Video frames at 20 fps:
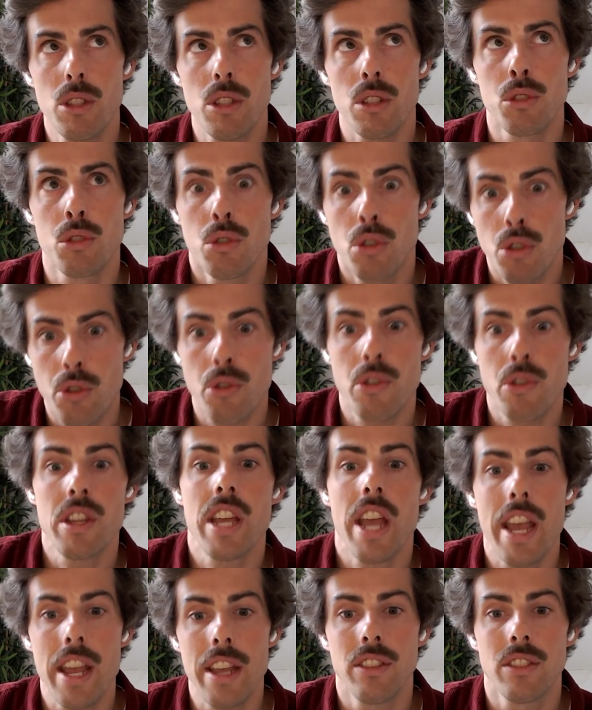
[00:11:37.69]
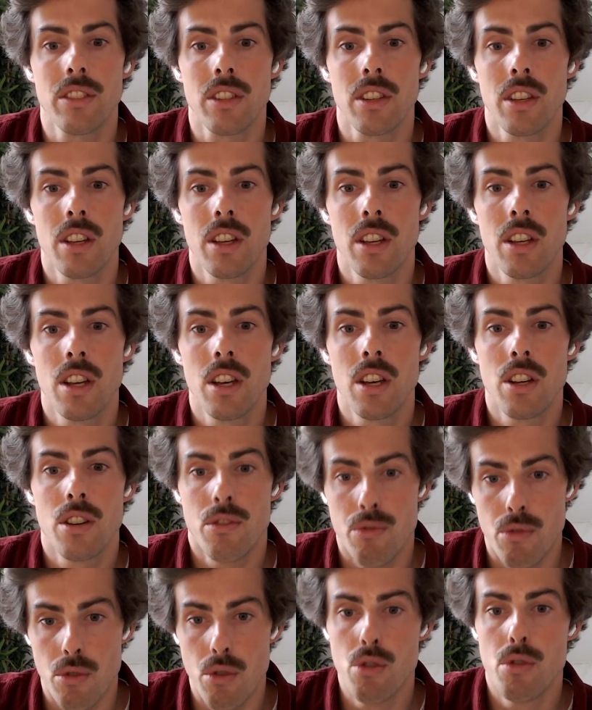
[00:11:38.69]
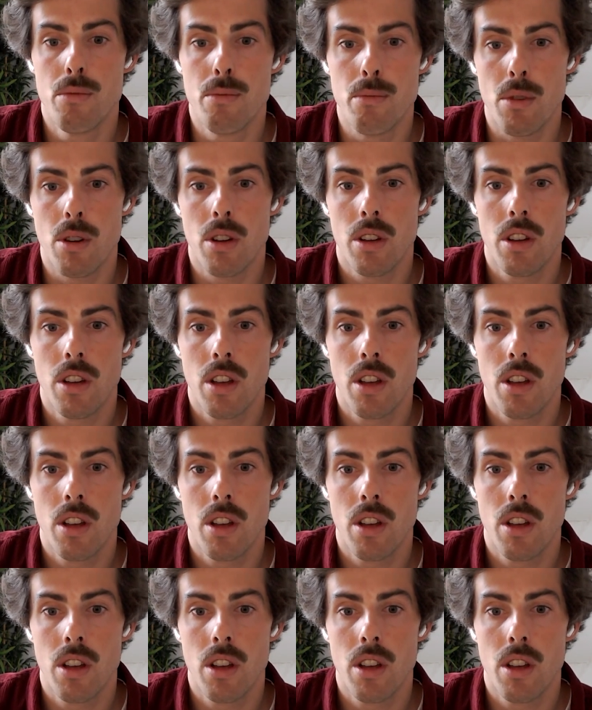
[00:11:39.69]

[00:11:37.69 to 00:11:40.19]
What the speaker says: to create room,